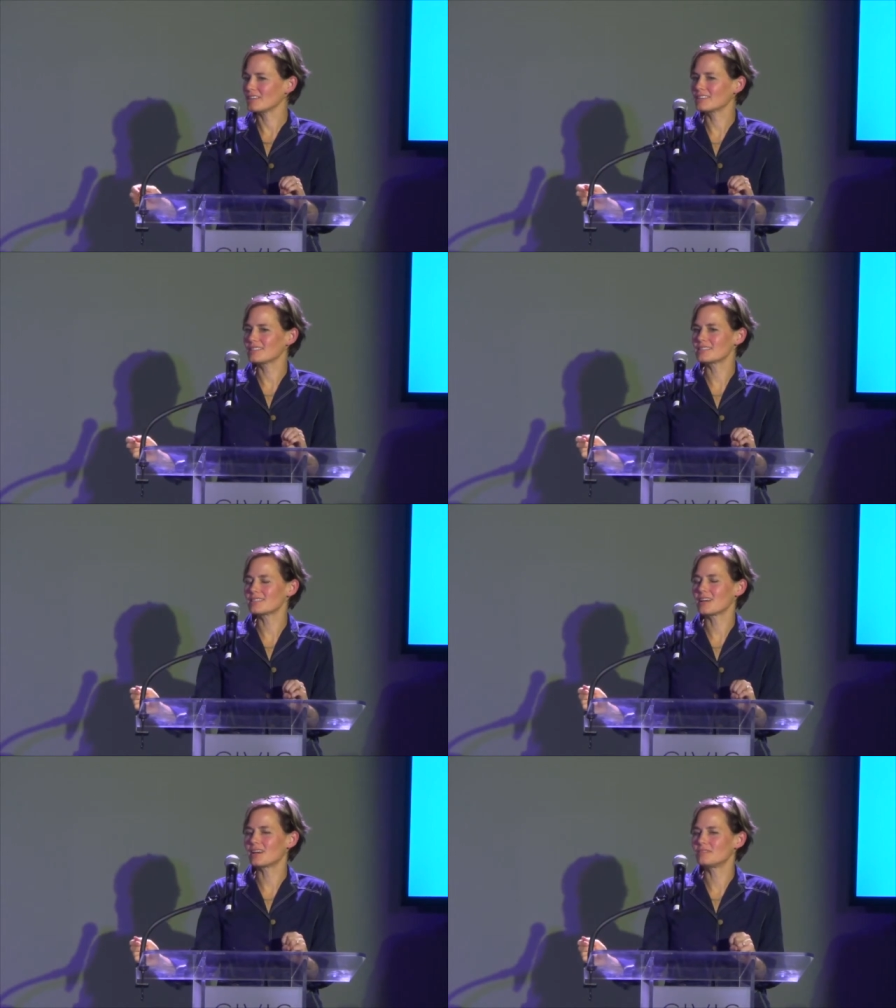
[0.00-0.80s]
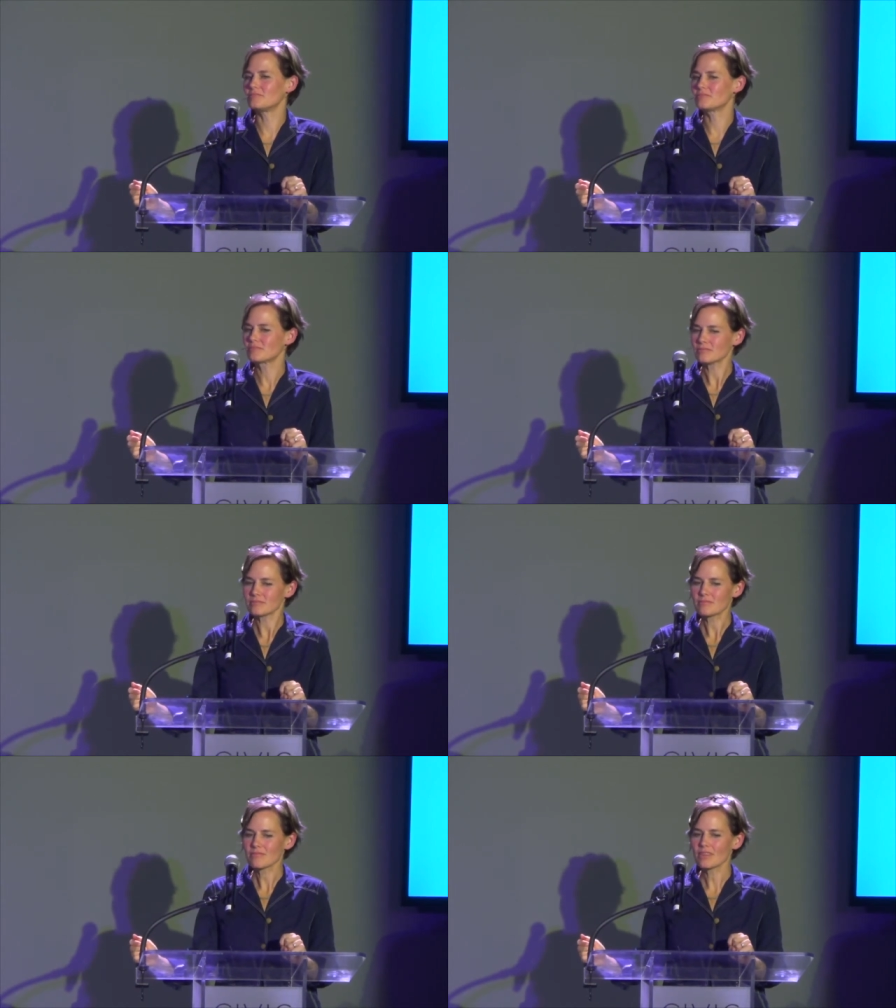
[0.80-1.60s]
It is, um,
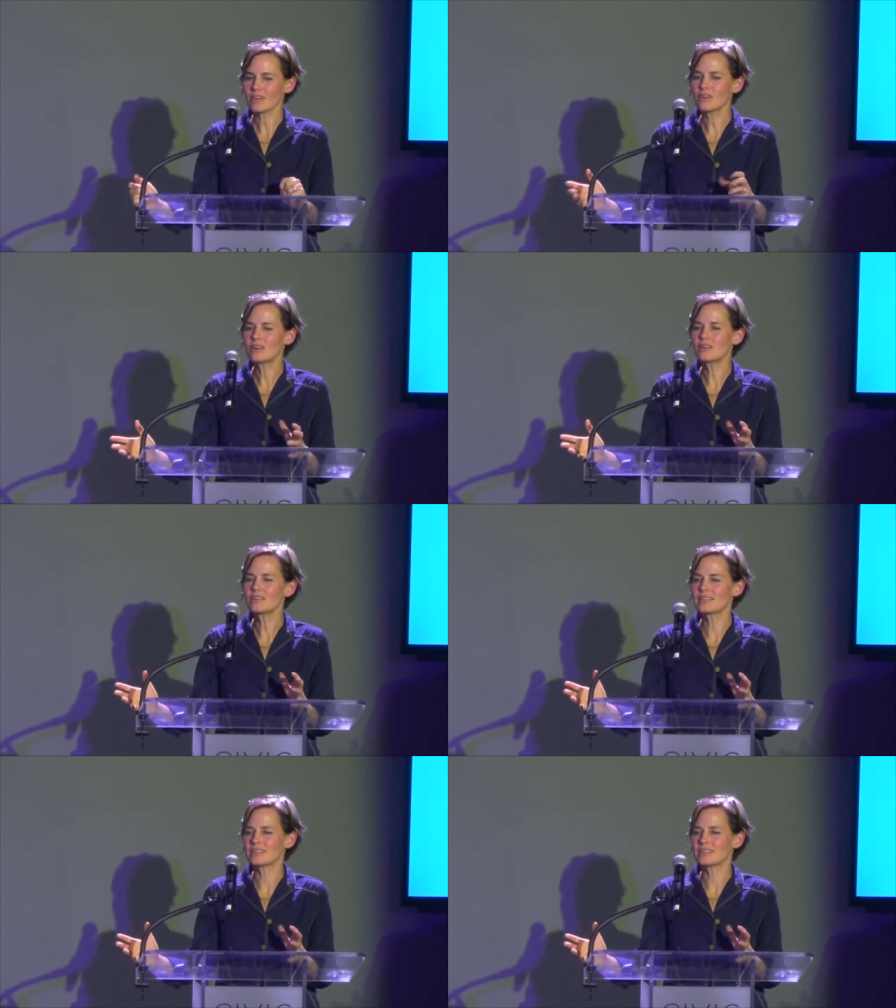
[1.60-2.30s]
Carl